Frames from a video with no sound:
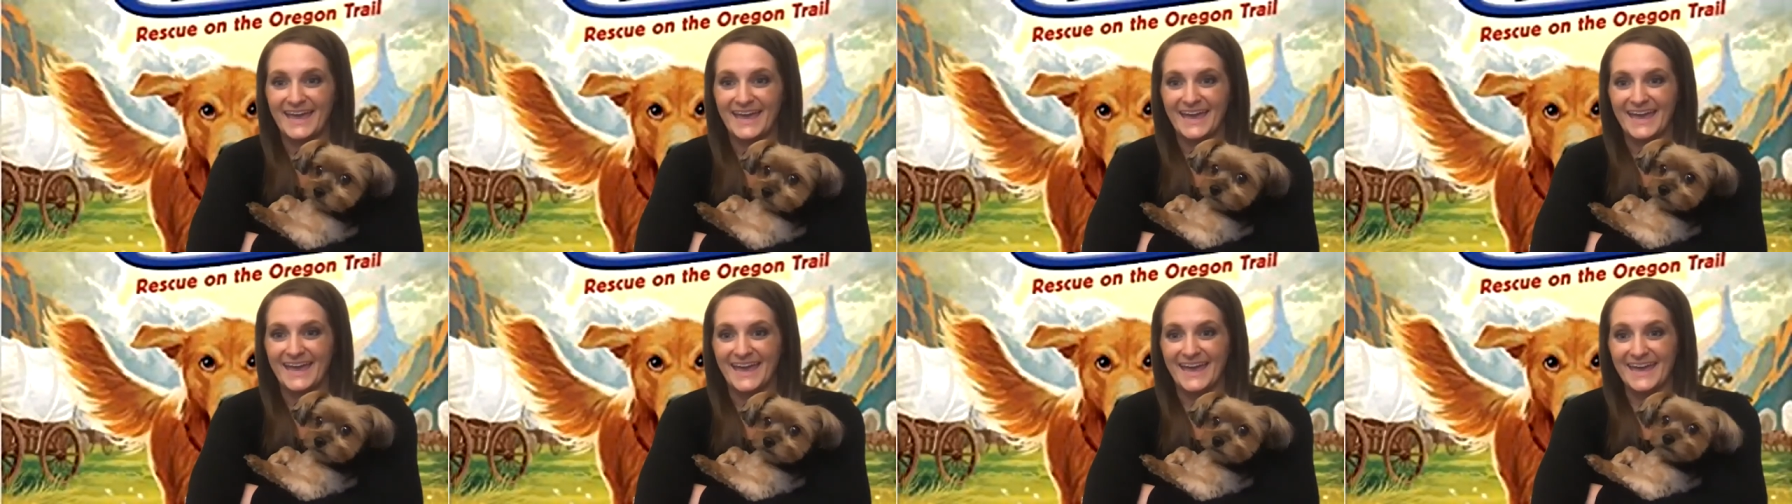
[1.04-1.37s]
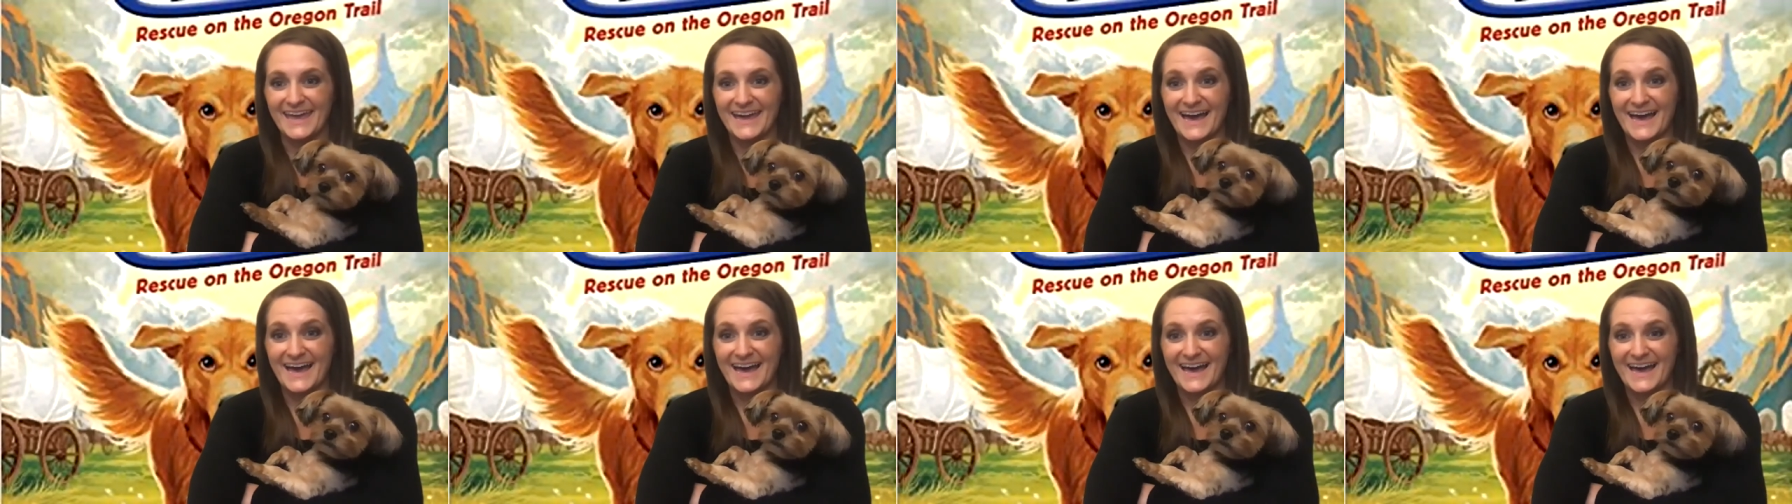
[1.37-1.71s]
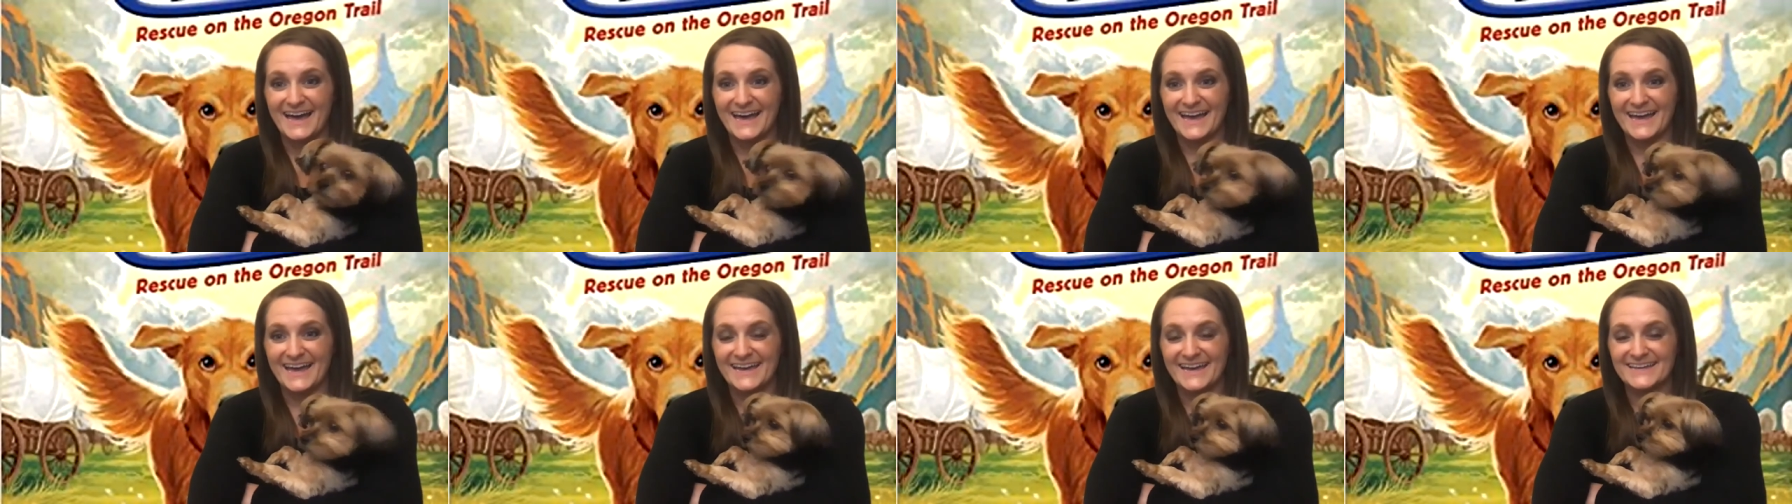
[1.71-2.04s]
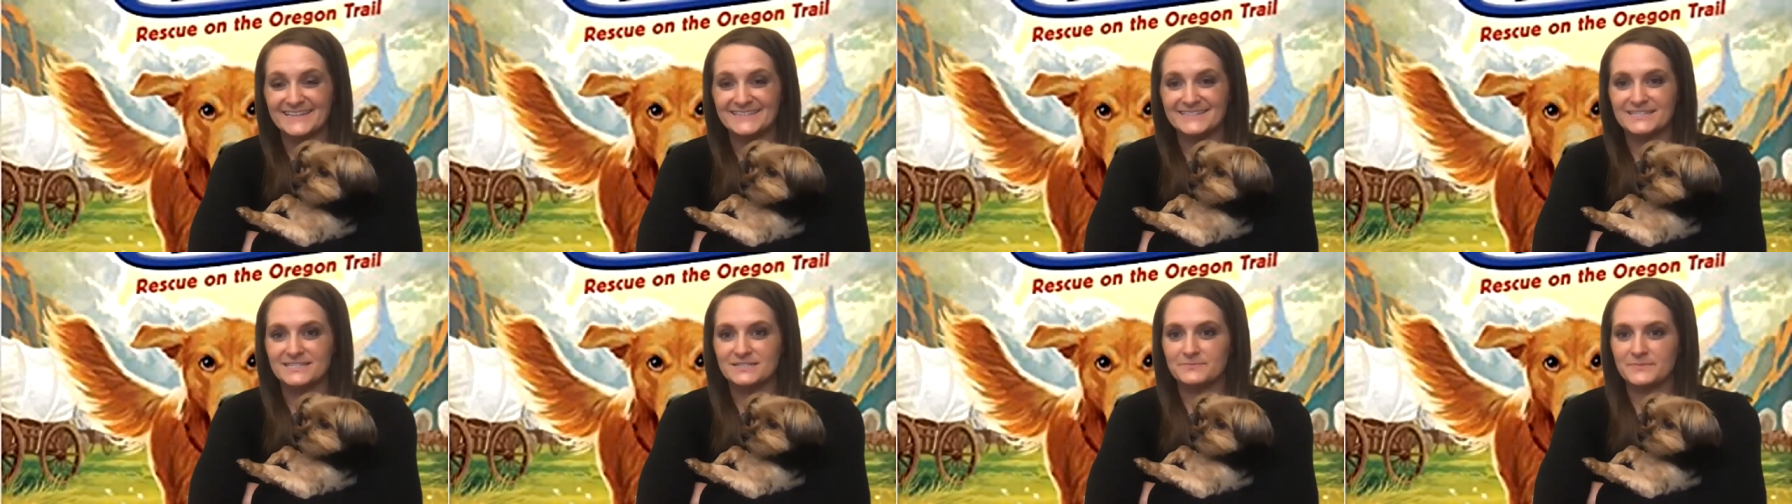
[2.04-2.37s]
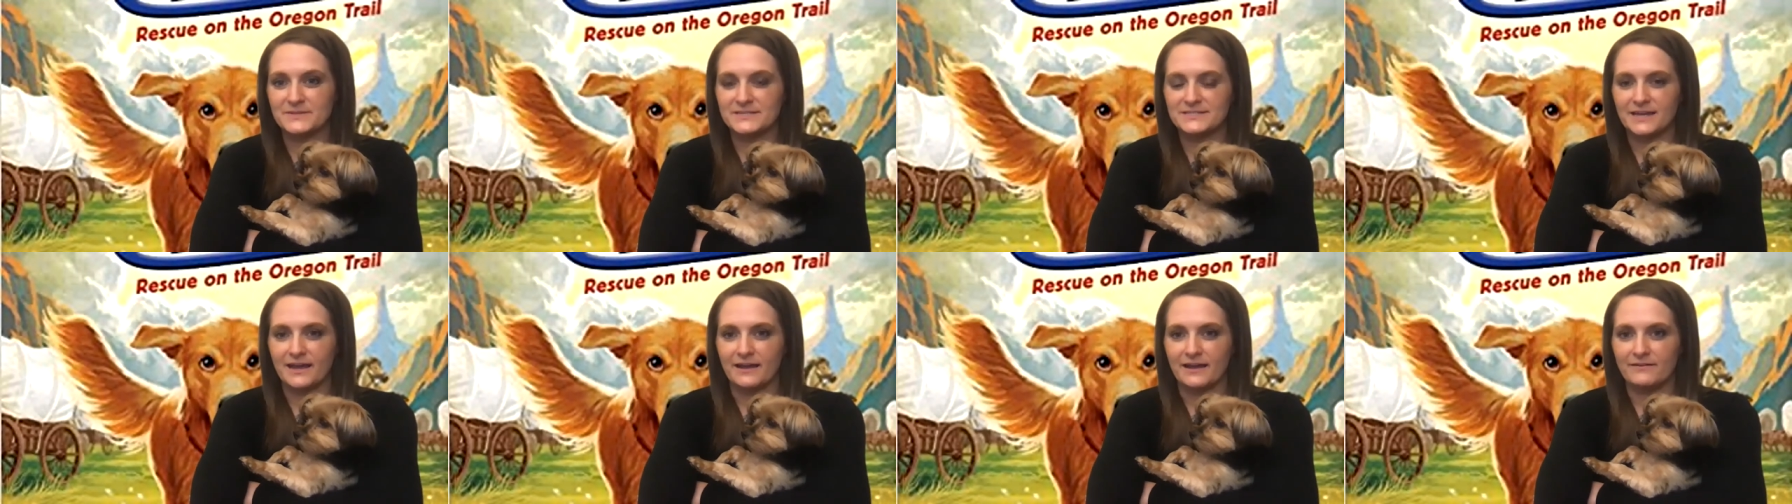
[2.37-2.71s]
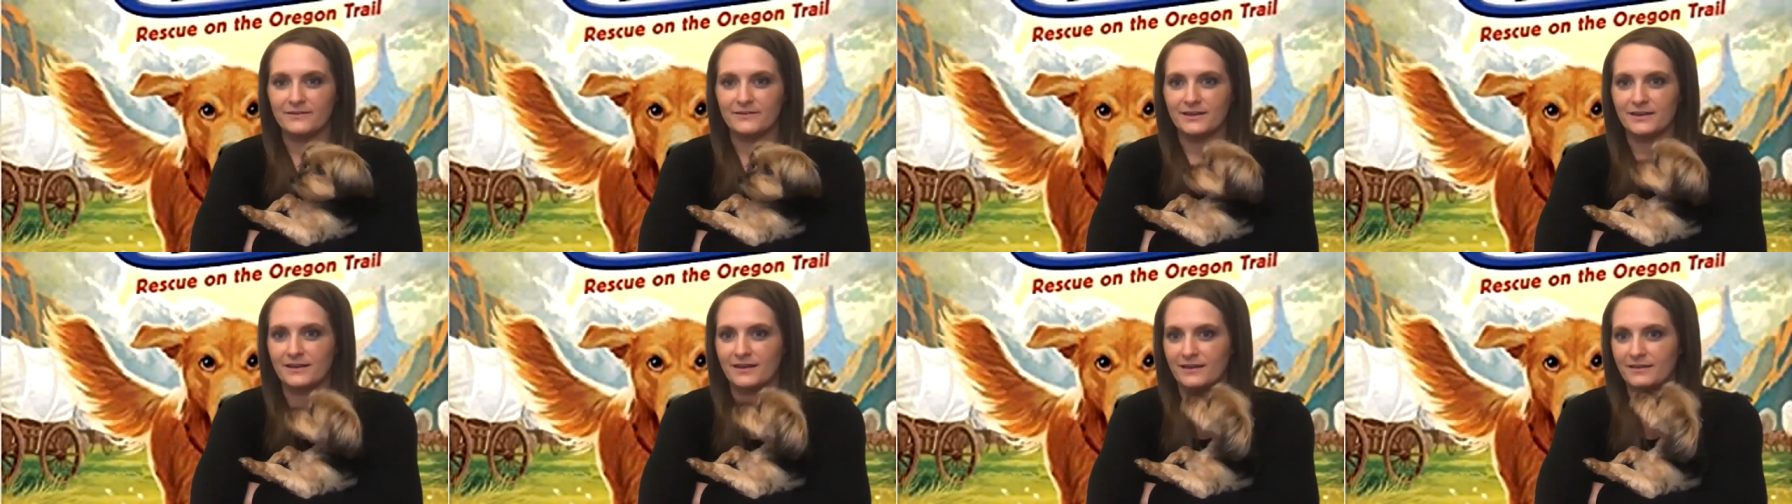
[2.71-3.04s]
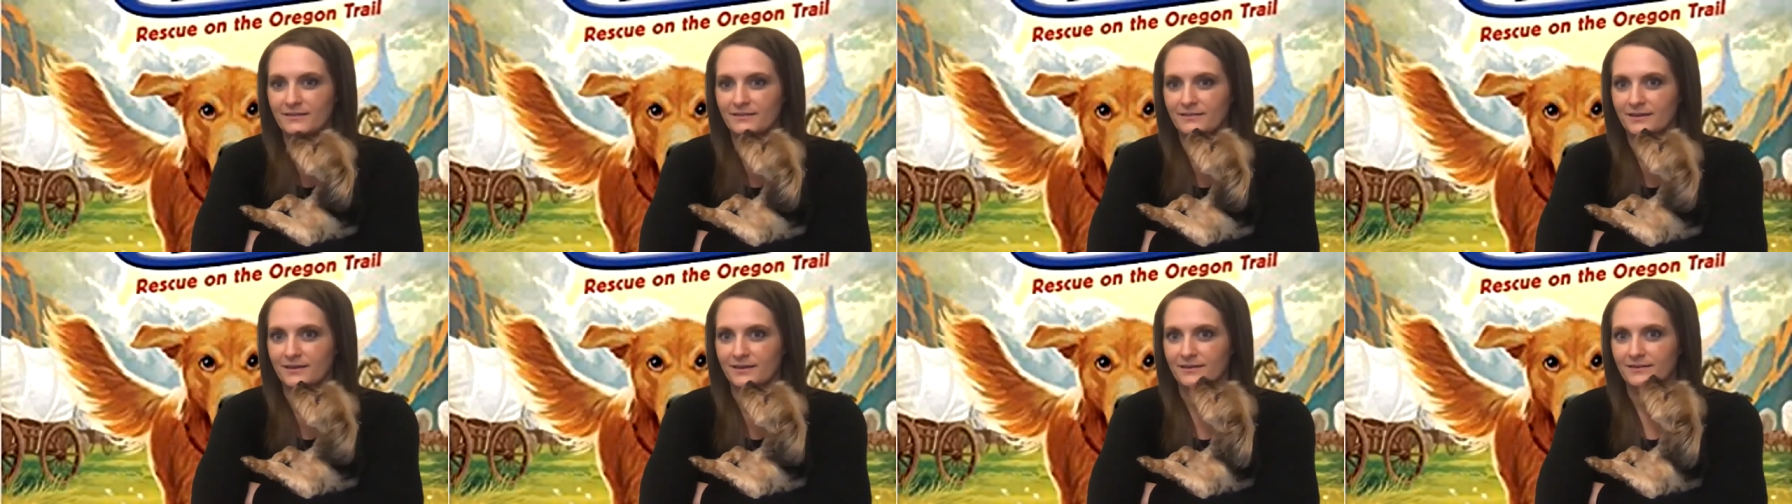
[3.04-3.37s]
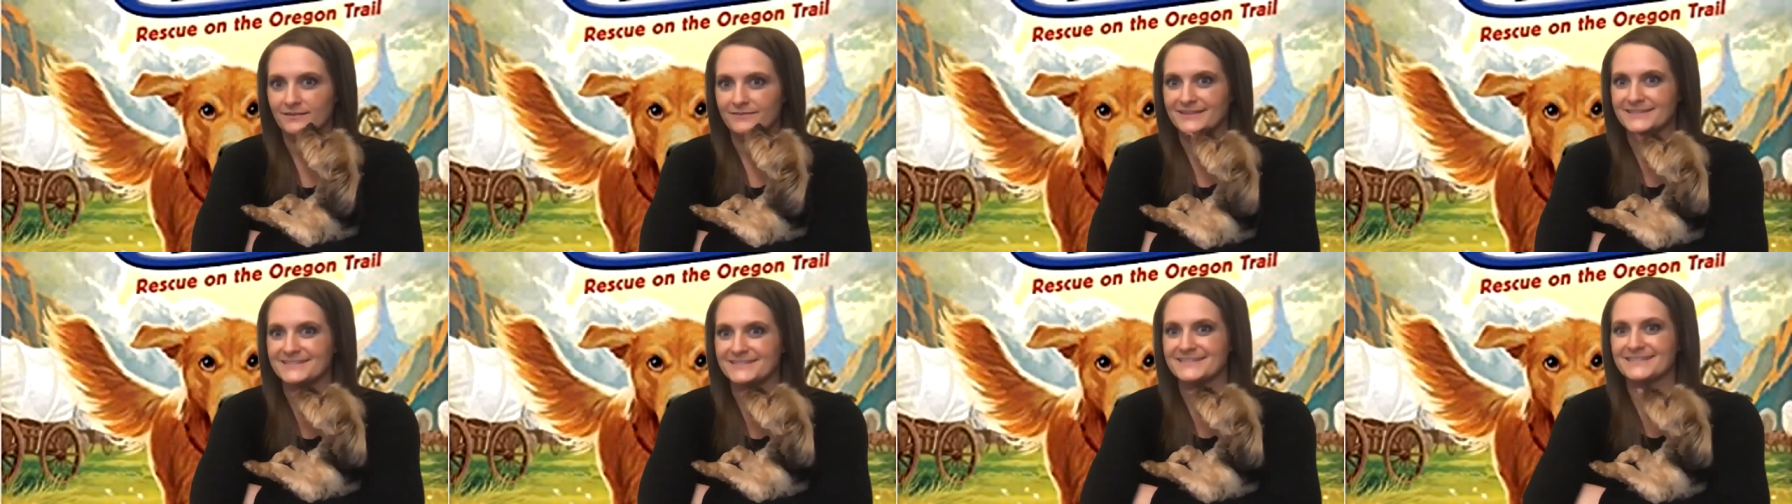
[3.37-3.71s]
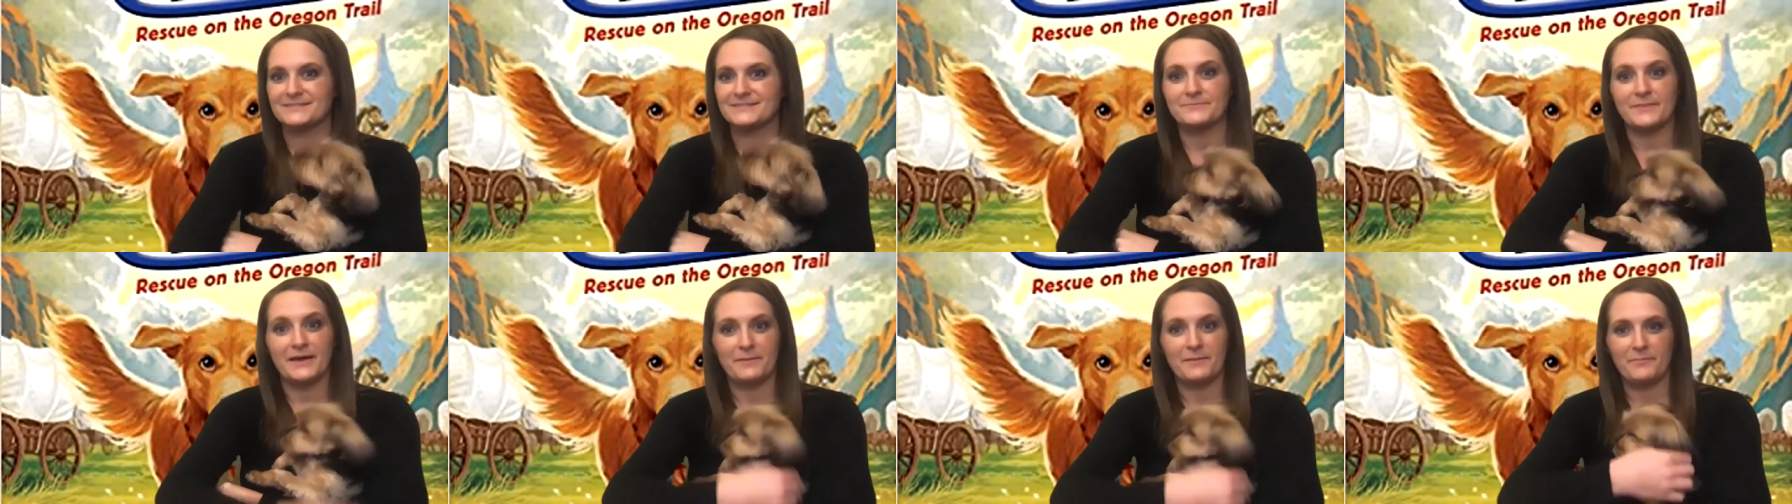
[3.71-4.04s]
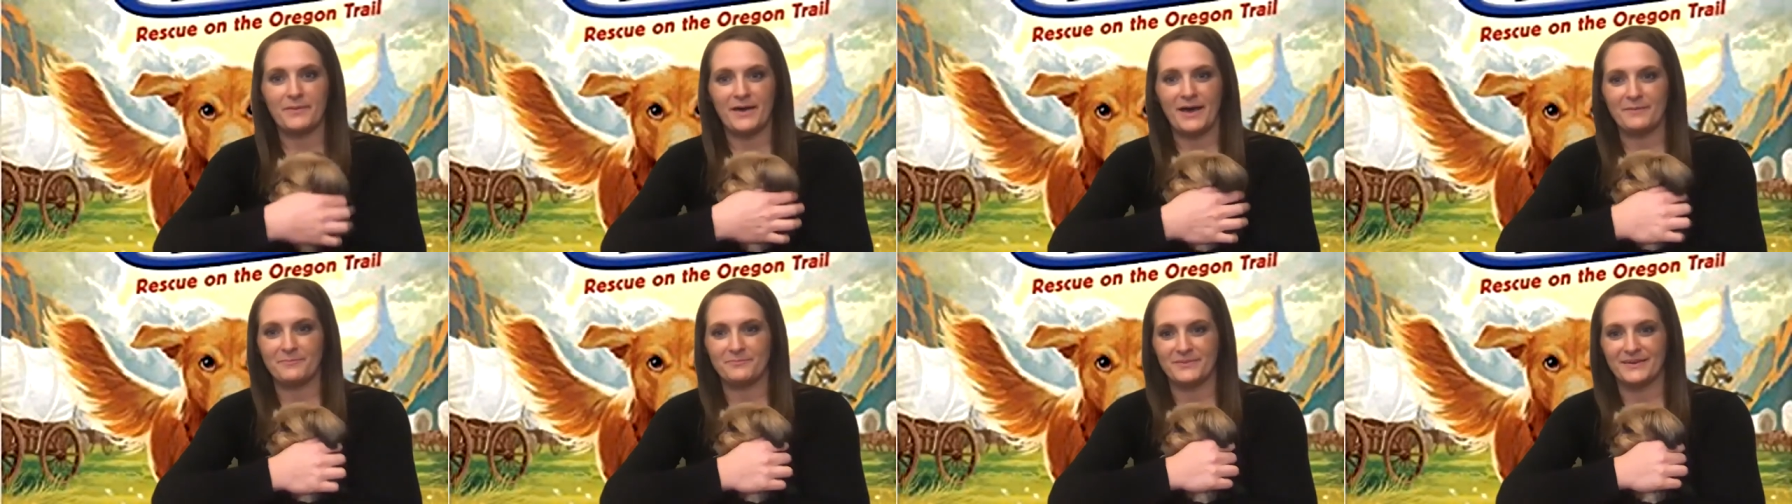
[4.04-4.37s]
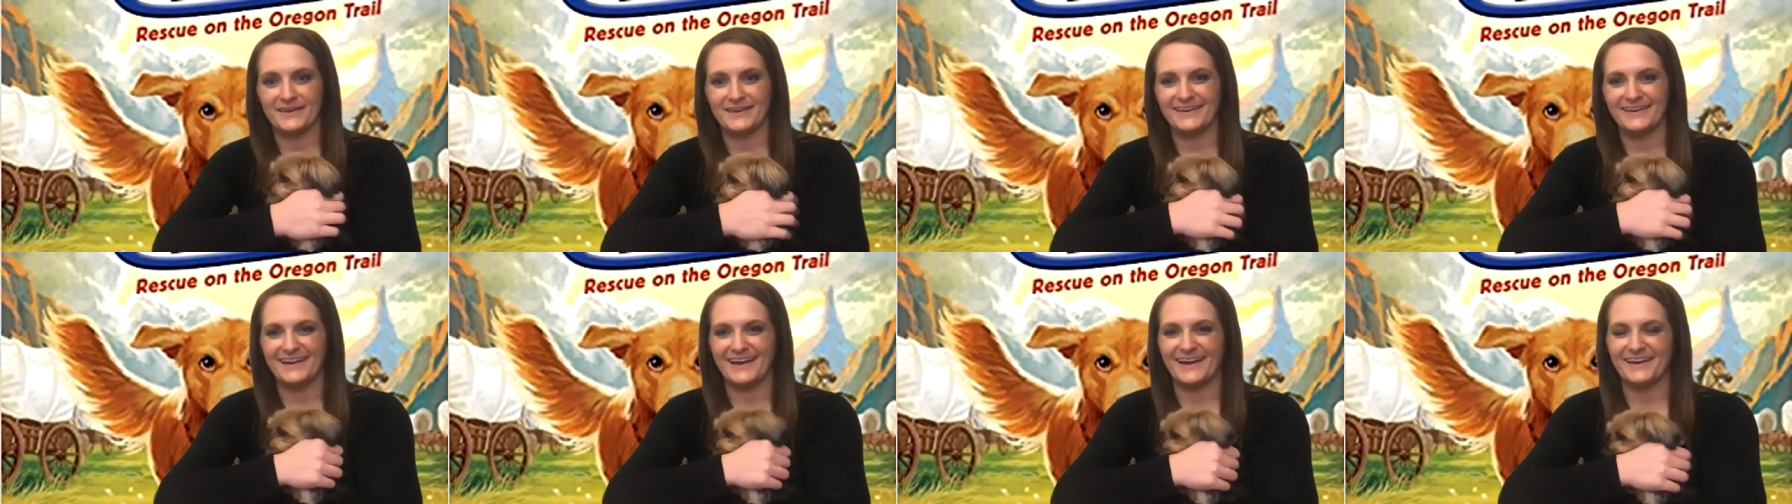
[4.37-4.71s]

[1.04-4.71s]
Hey guys, this is Miss Tyree and Ellie. This is my puppy.